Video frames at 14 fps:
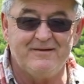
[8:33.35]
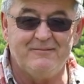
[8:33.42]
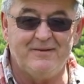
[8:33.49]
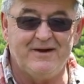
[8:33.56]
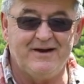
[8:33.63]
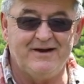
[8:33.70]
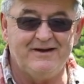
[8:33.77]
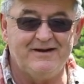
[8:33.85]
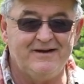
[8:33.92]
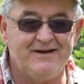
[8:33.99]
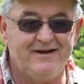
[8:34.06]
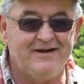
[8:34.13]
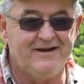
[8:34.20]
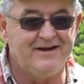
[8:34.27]
but
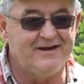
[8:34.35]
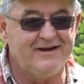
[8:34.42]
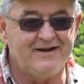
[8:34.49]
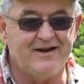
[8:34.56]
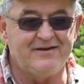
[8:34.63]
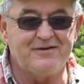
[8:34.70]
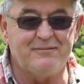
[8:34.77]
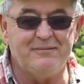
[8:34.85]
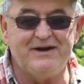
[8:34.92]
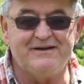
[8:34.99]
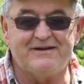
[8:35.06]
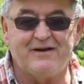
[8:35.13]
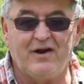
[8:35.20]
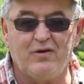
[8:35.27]
nothing
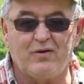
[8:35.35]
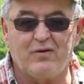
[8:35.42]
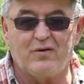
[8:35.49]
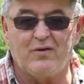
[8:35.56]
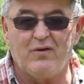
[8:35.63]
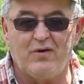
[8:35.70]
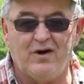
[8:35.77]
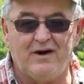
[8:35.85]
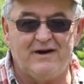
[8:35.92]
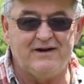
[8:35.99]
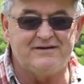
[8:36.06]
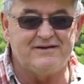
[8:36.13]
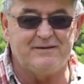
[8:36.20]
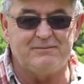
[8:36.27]
beats local corn.
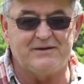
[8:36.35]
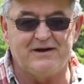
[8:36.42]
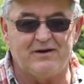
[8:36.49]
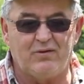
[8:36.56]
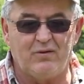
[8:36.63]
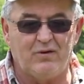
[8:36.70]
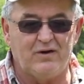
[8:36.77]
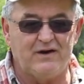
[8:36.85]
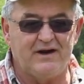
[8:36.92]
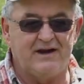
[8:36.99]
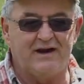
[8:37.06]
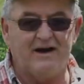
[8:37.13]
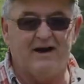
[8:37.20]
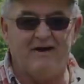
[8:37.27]
That's shipped in corn. They
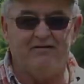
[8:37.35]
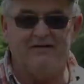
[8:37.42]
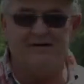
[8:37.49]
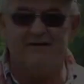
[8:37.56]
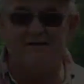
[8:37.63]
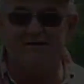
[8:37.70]
can have it.